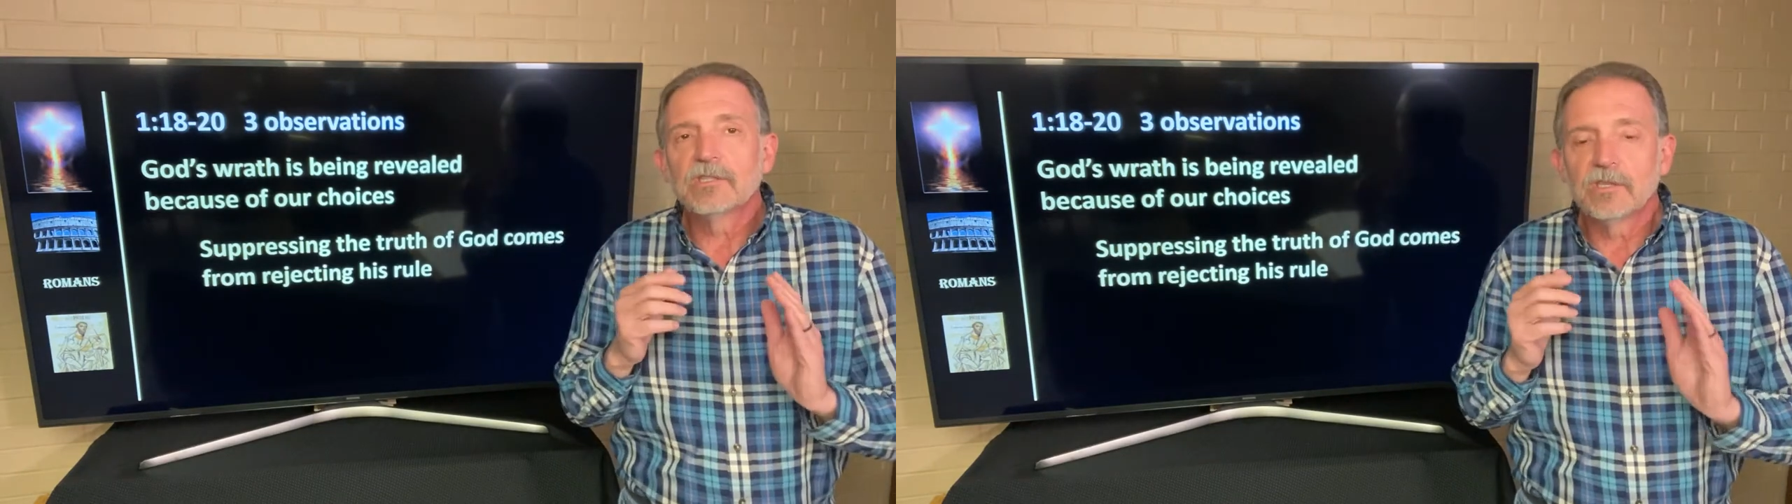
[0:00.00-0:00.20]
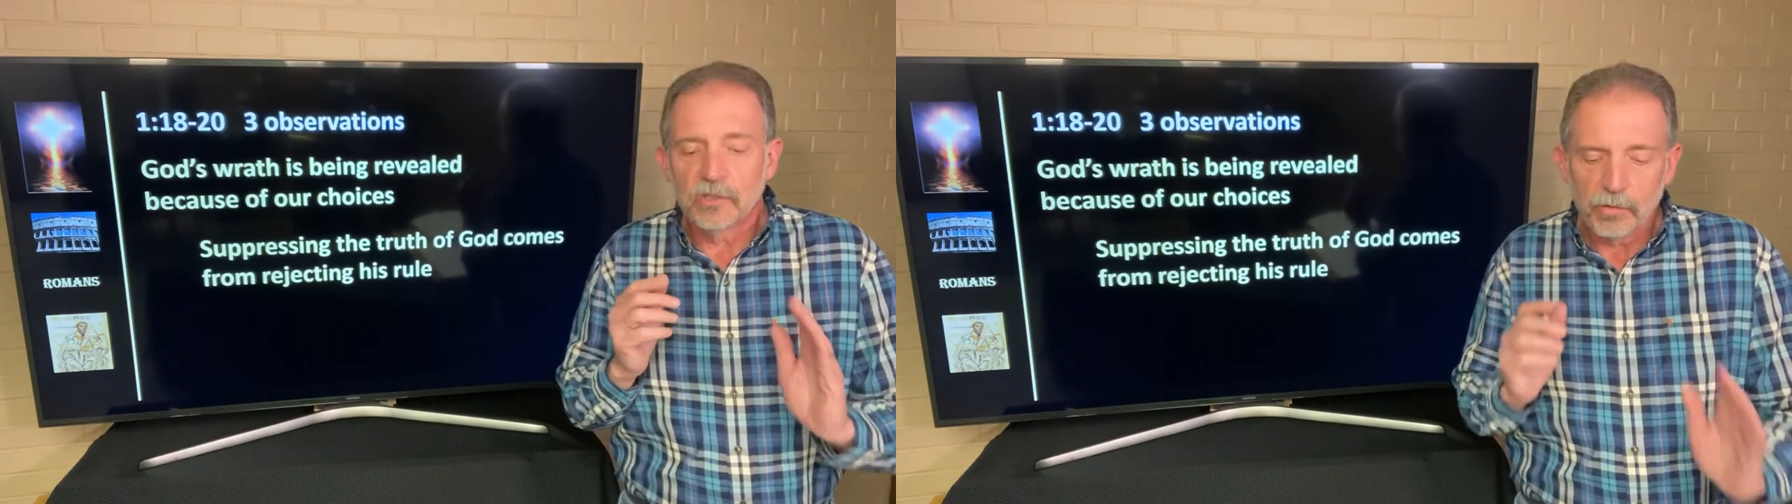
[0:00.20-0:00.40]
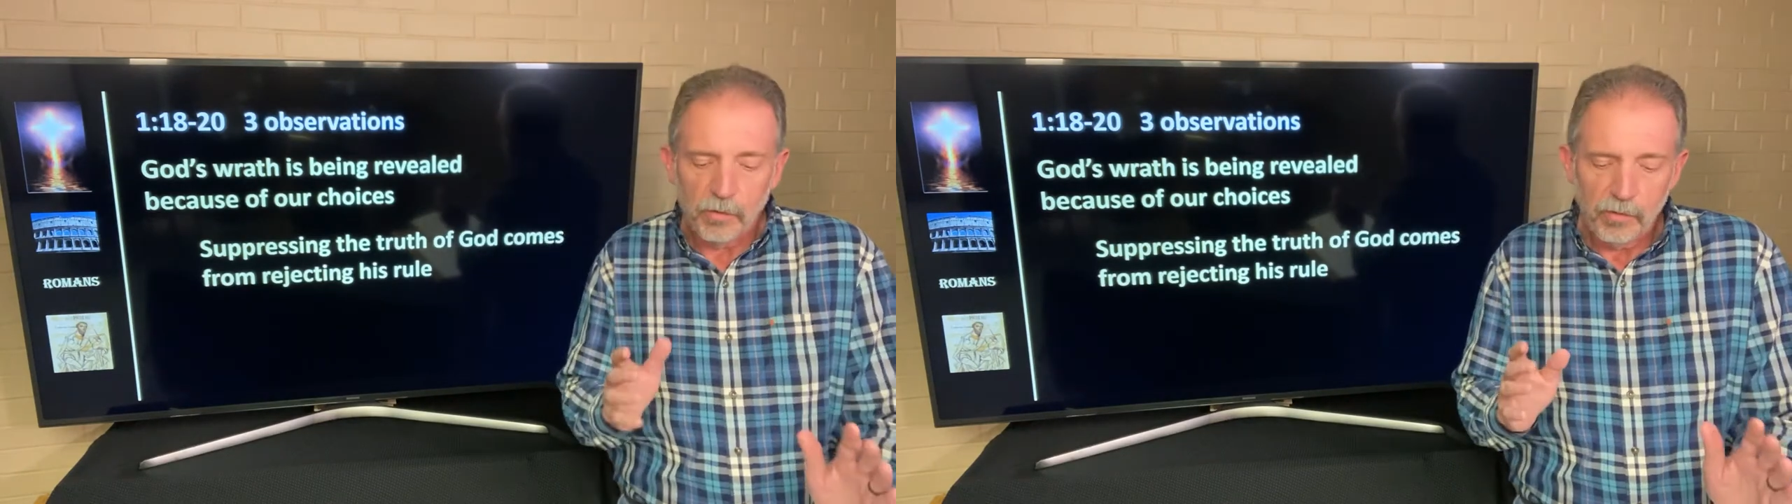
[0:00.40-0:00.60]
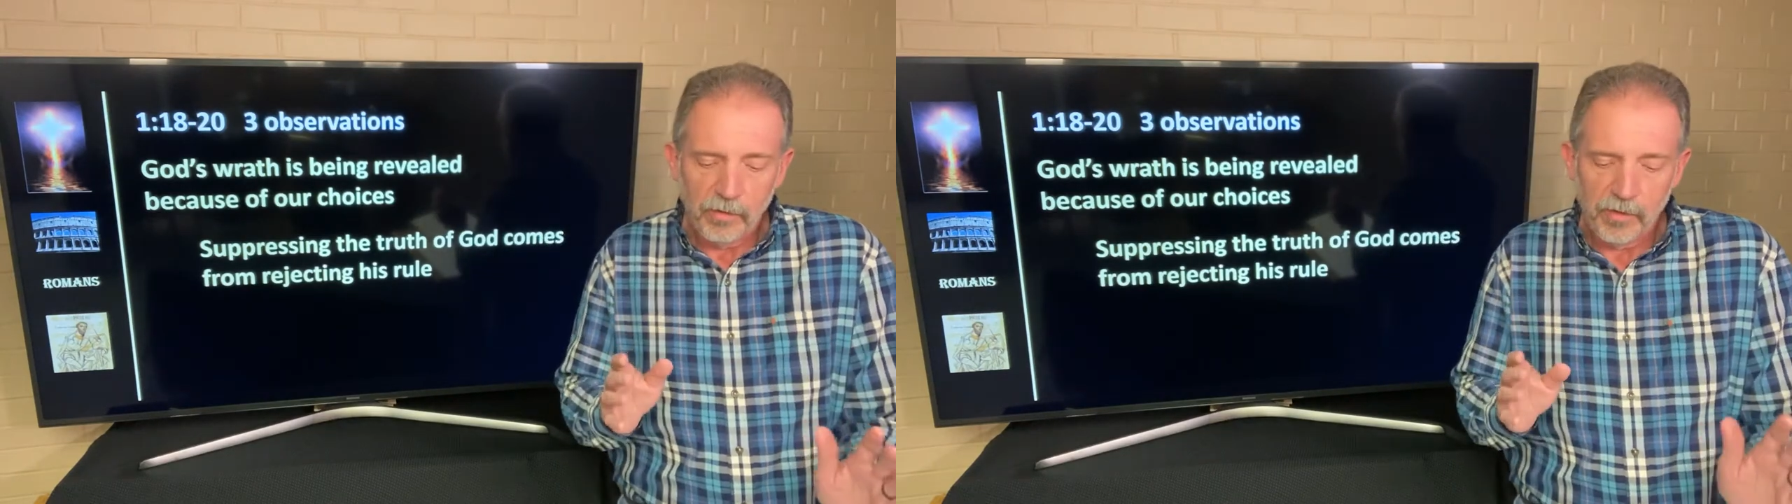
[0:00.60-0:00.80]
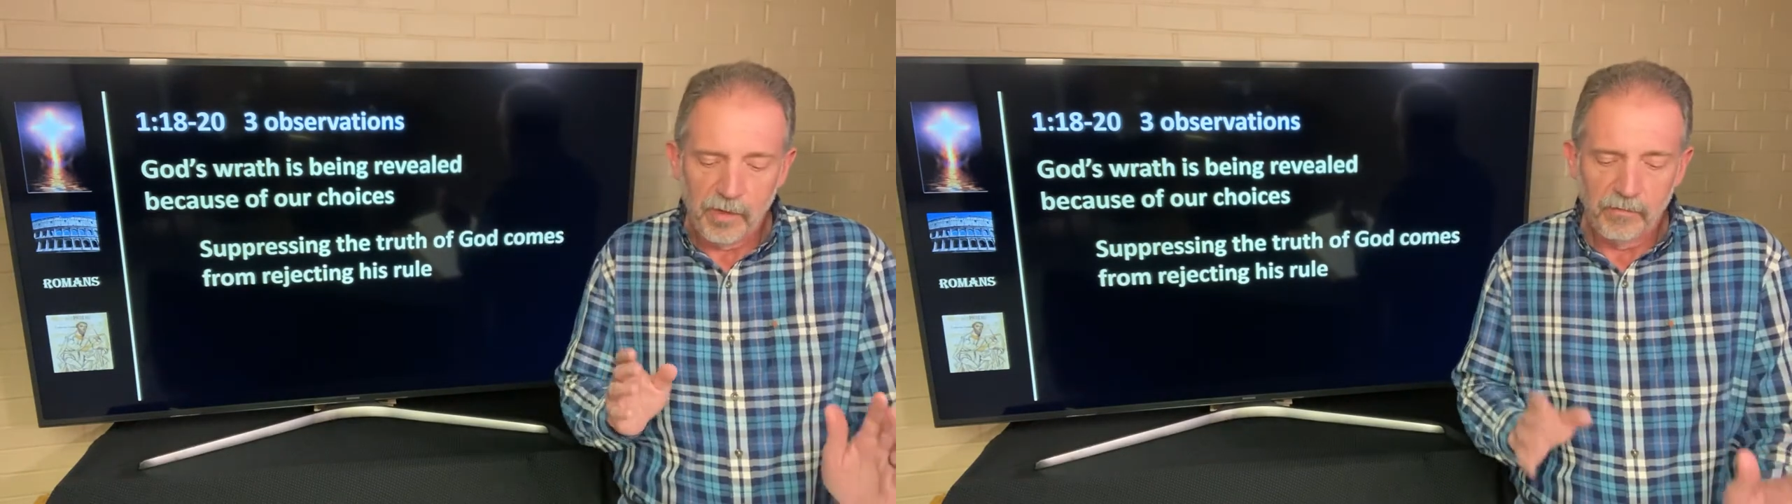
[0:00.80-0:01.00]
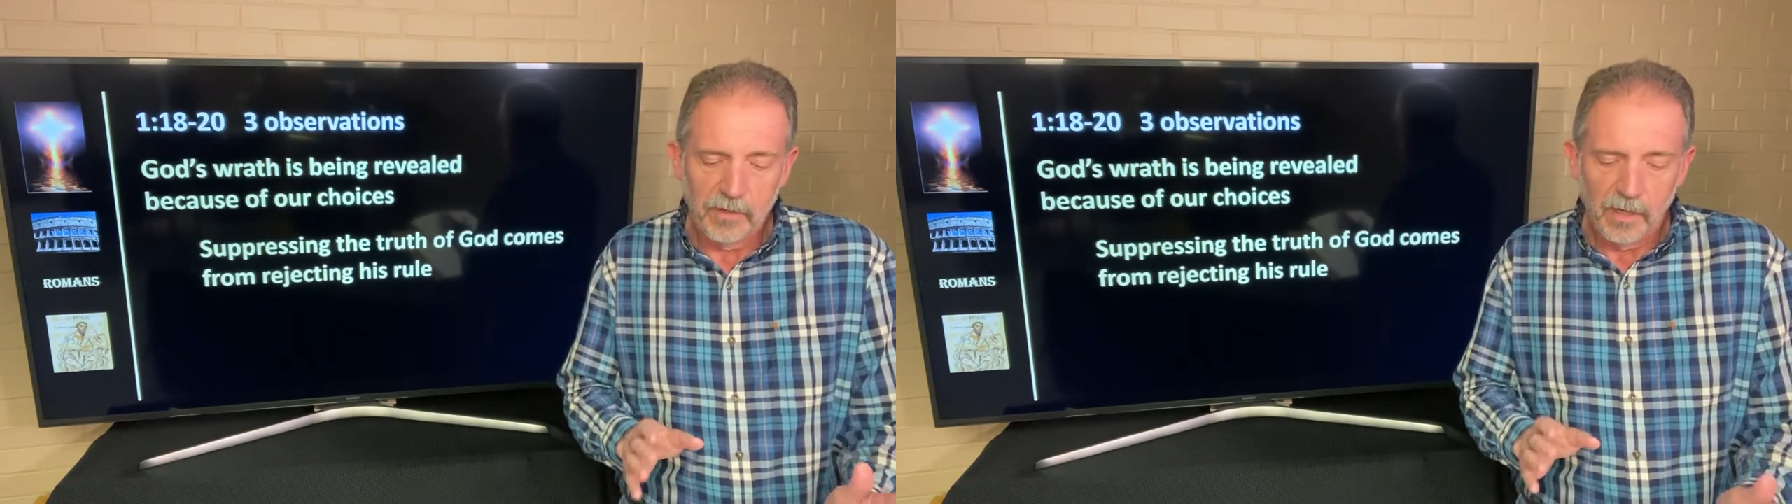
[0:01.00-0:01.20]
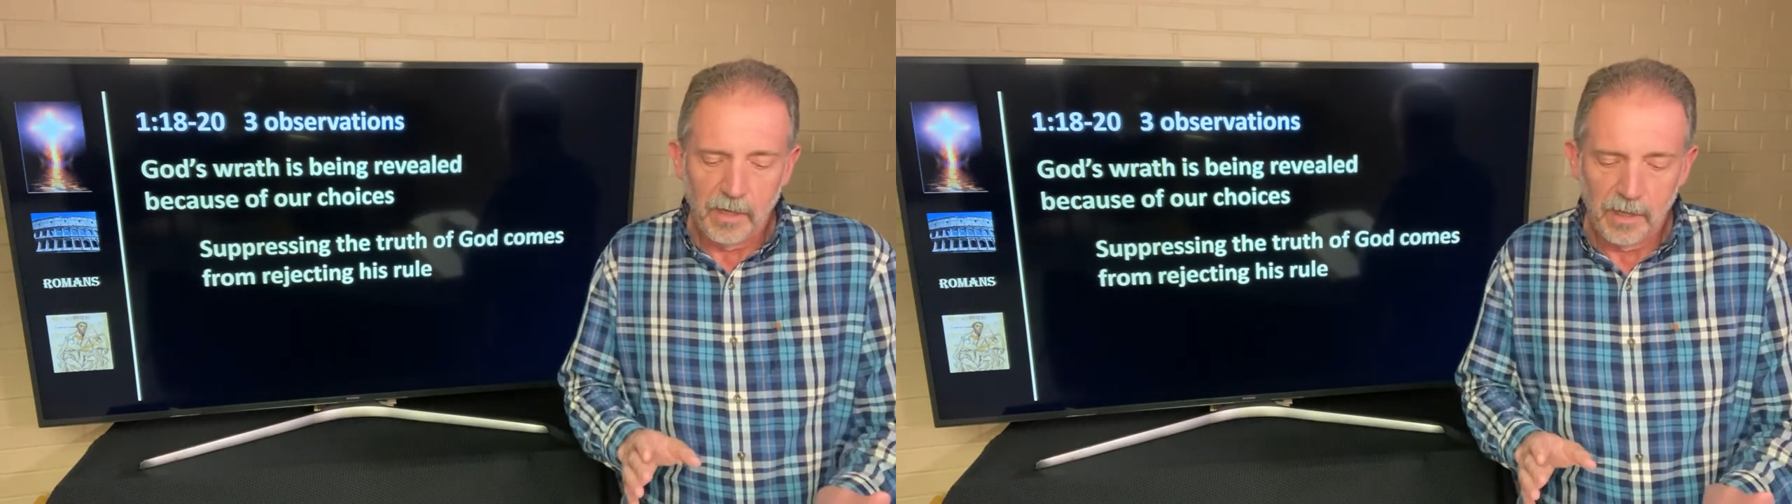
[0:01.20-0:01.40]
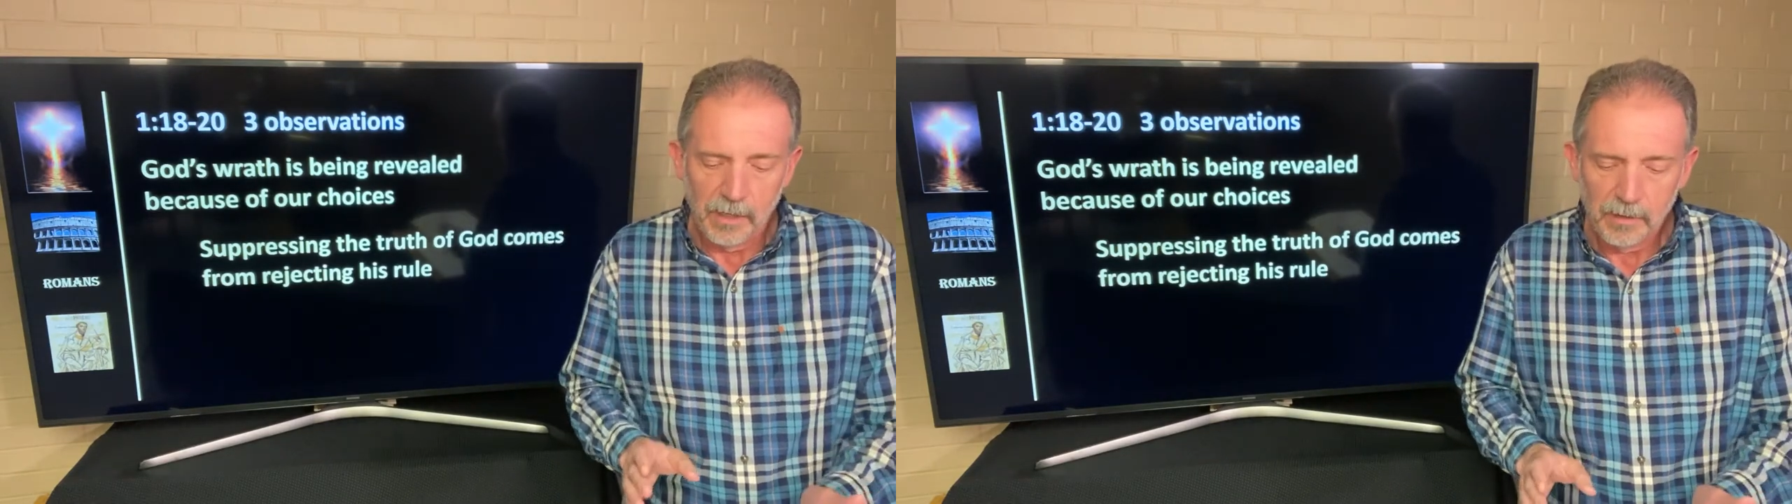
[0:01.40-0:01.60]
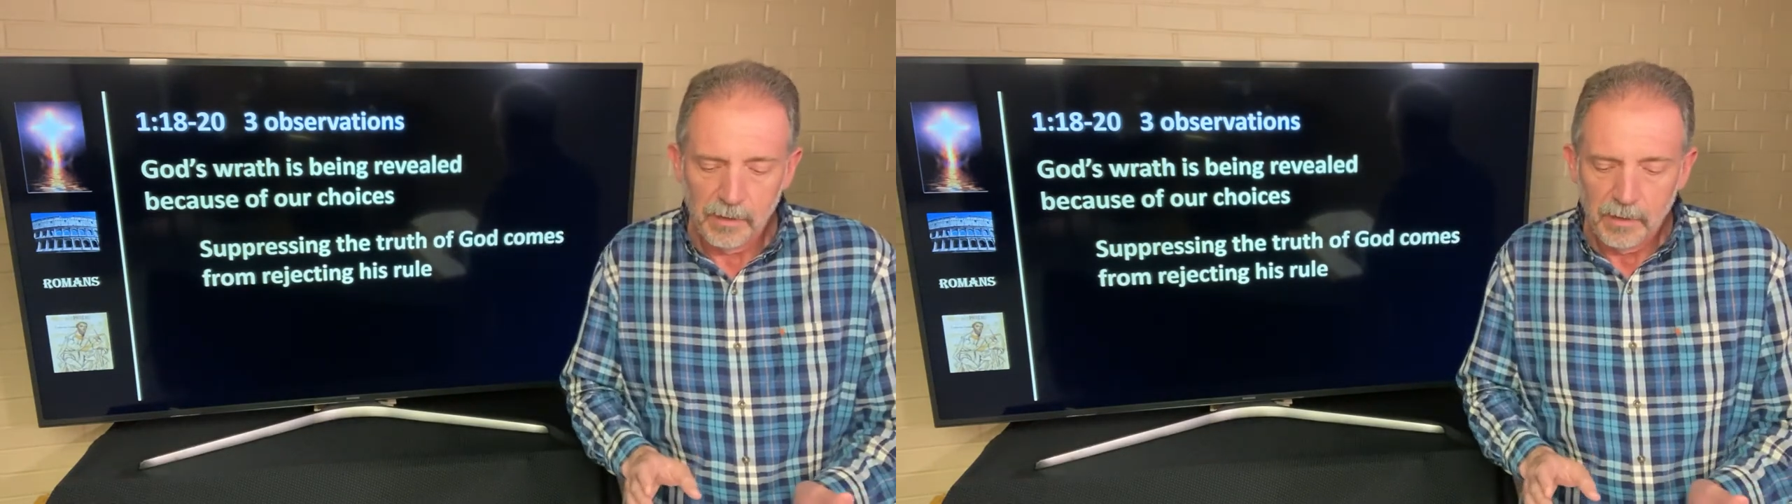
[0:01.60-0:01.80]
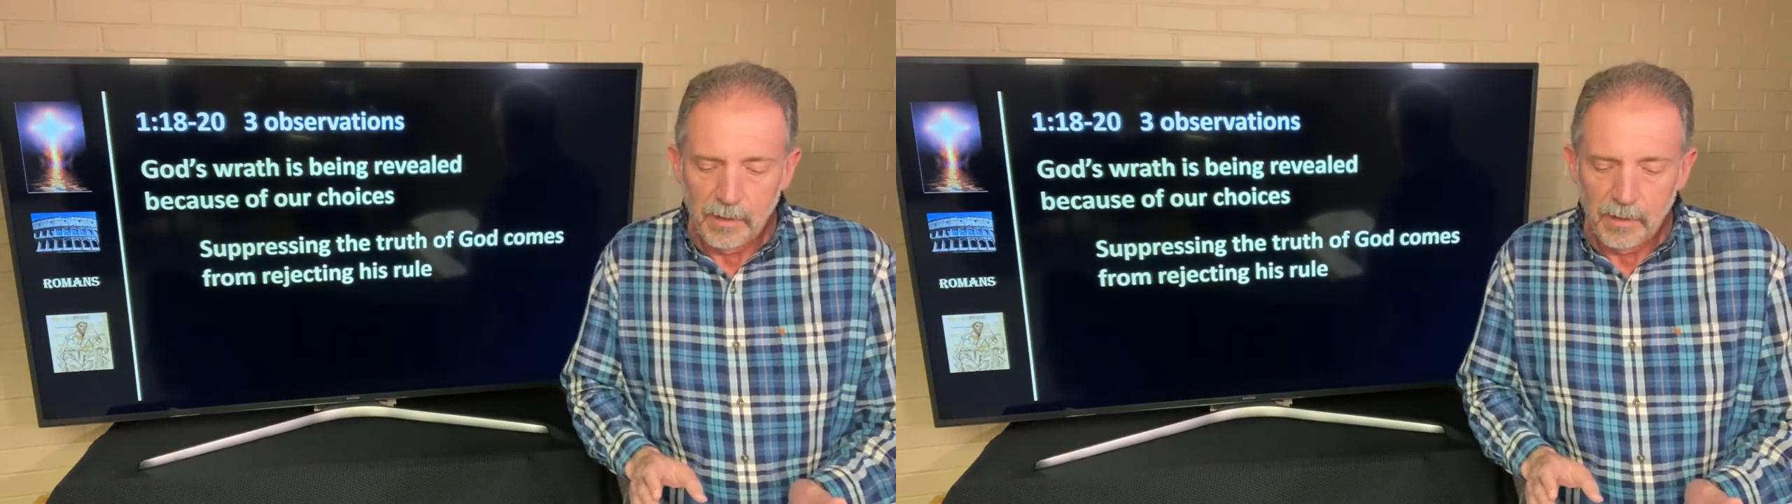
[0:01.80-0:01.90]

the truth of God